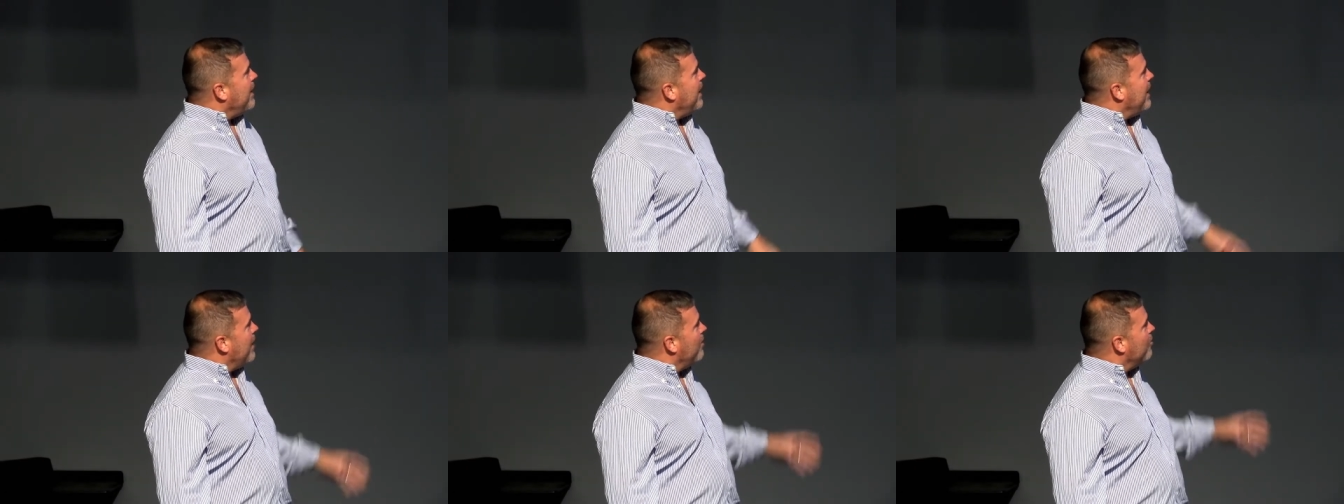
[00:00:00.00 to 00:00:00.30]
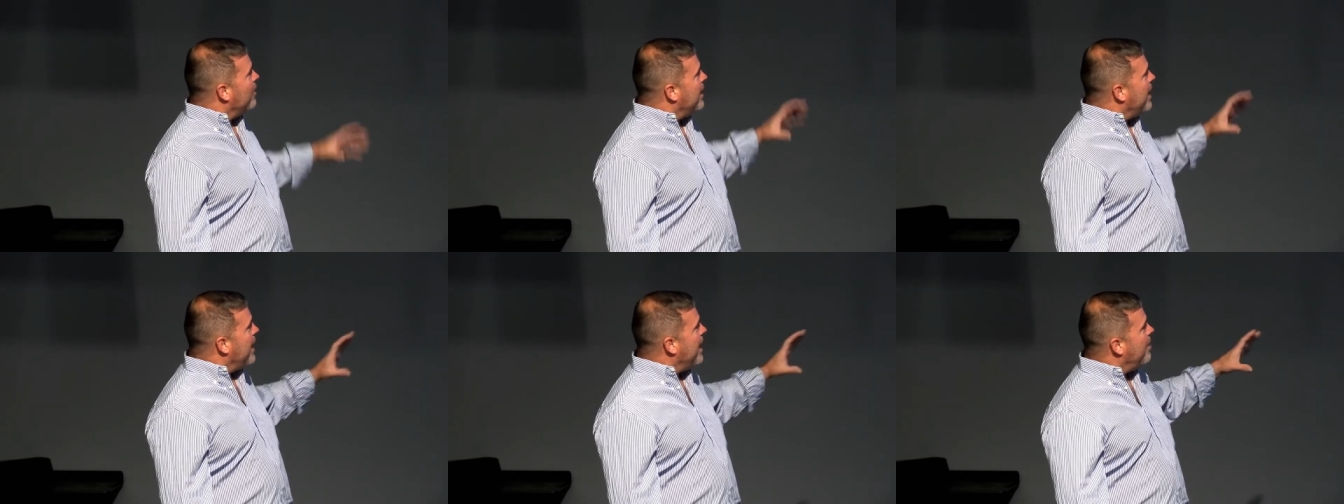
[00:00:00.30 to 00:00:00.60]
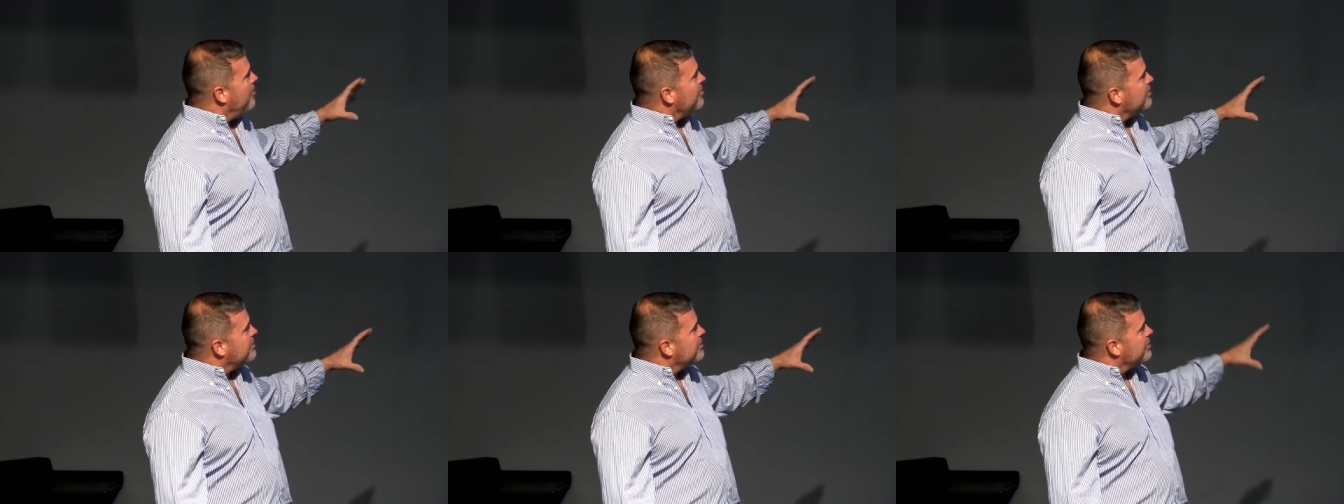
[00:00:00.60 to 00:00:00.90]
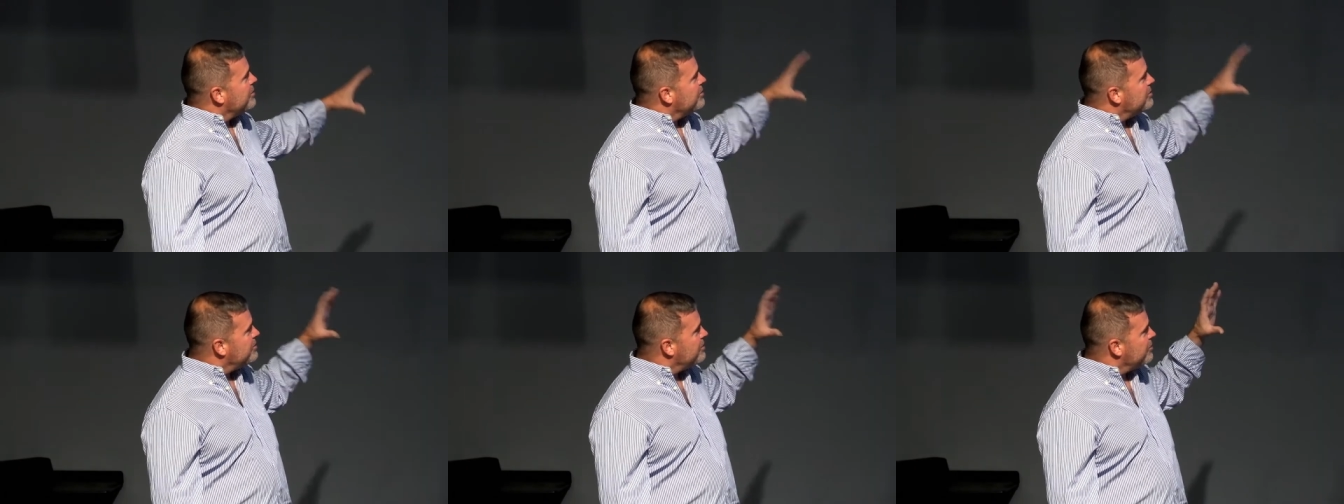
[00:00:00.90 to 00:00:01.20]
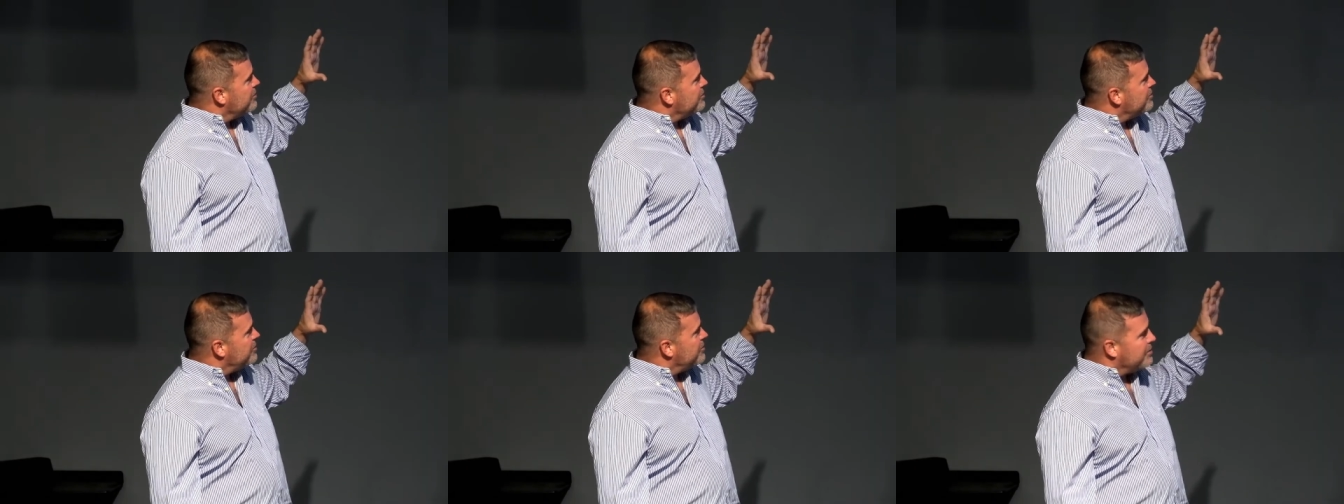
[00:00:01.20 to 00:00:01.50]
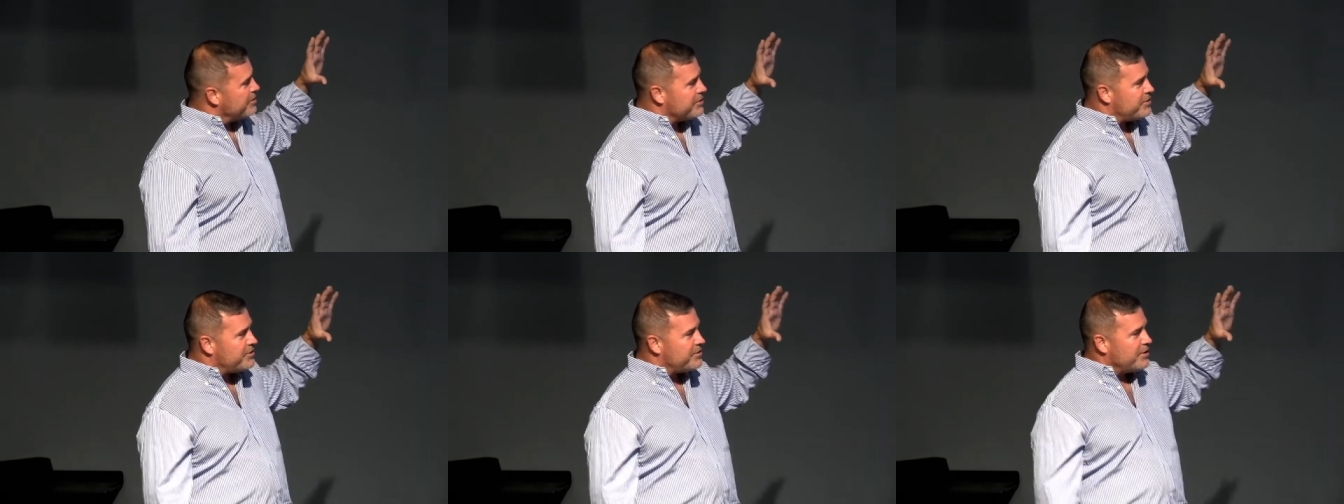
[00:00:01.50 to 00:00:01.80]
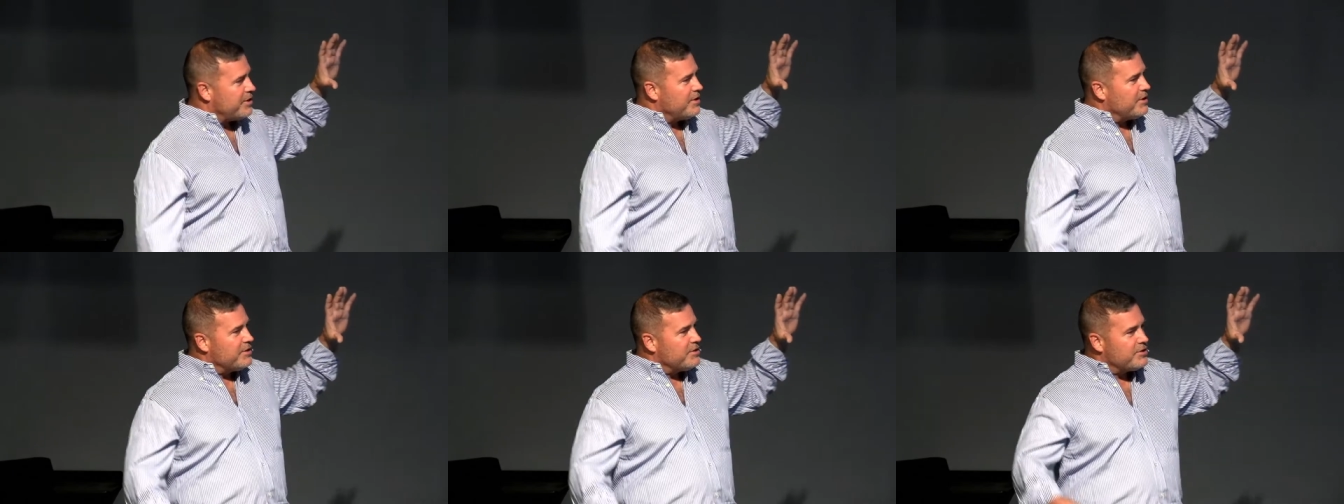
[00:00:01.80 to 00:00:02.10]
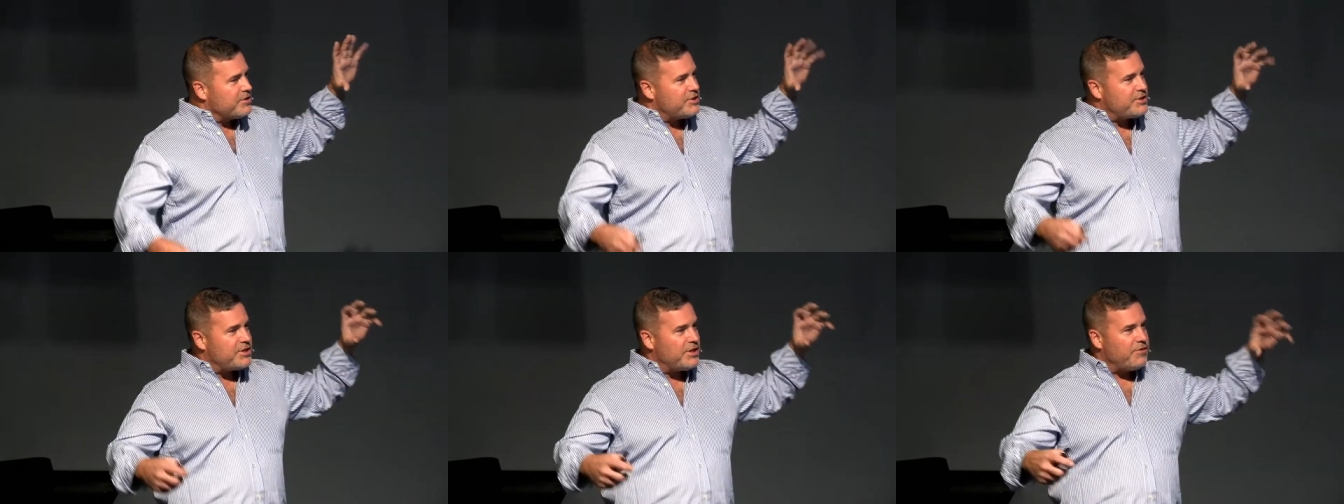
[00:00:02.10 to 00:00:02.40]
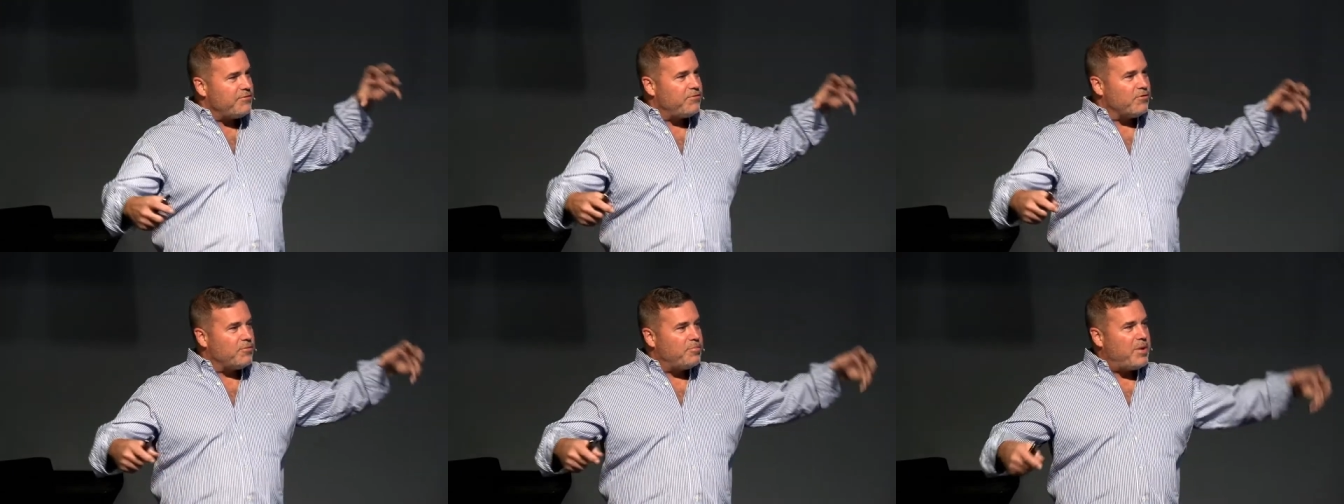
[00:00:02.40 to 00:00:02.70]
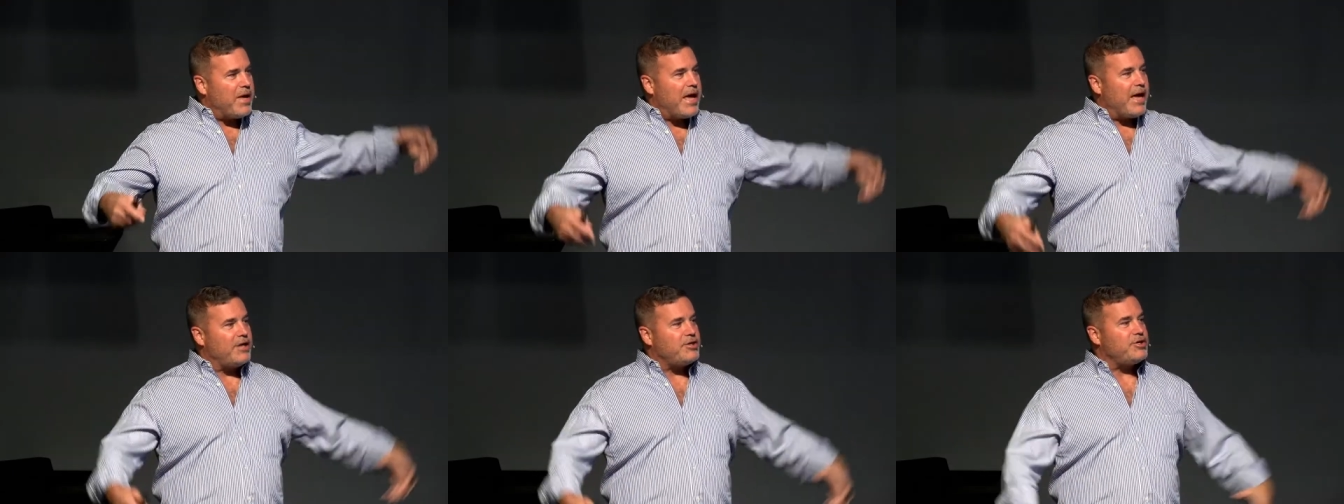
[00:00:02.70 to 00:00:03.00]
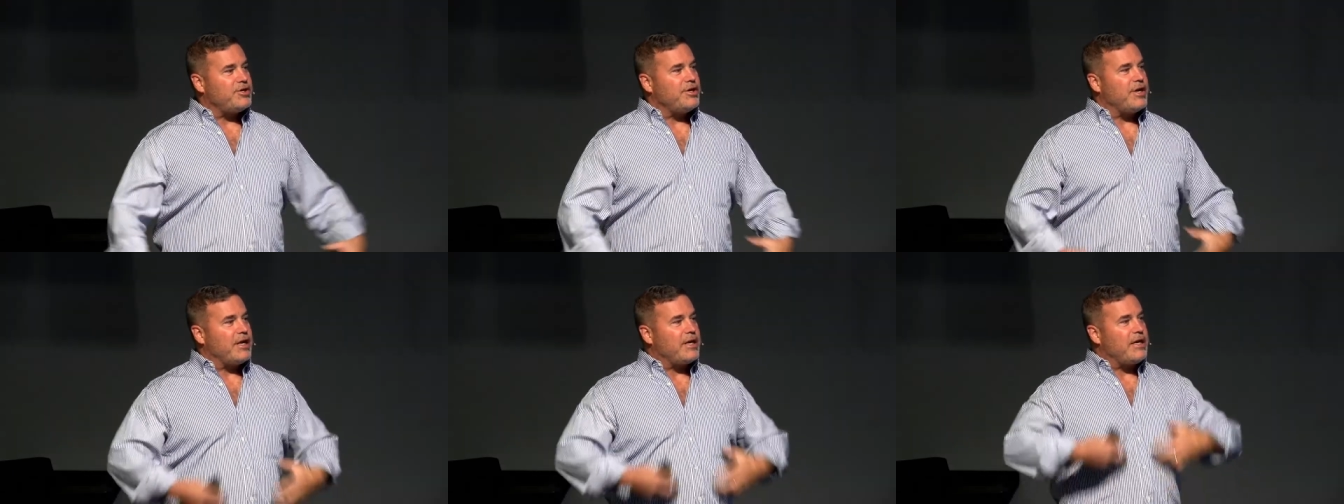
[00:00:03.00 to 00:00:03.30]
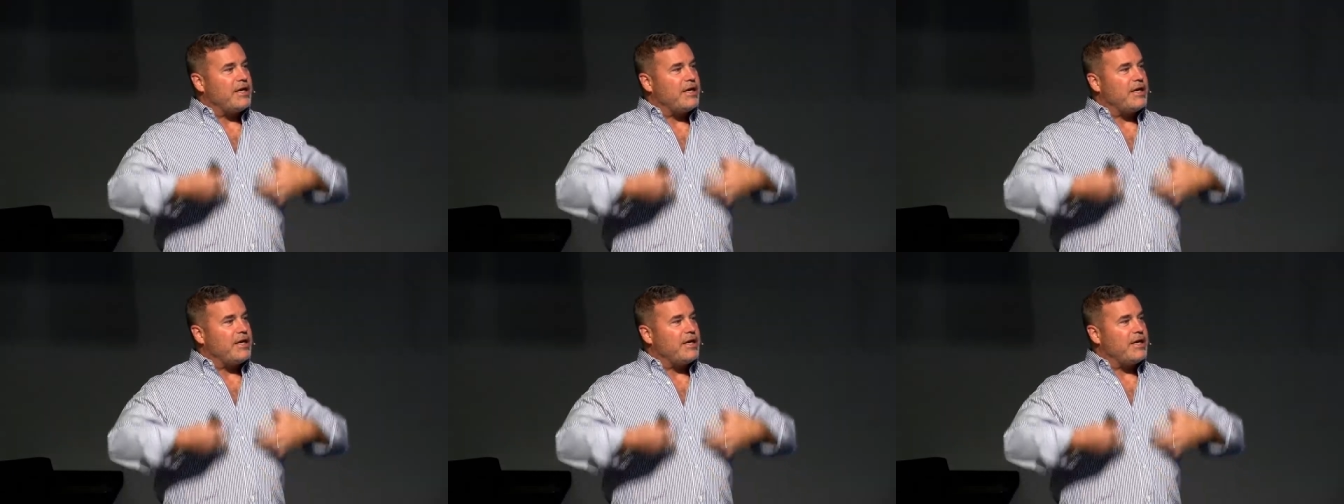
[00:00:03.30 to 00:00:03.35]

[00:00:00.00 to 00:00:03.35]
what happens is there's this sinful passion that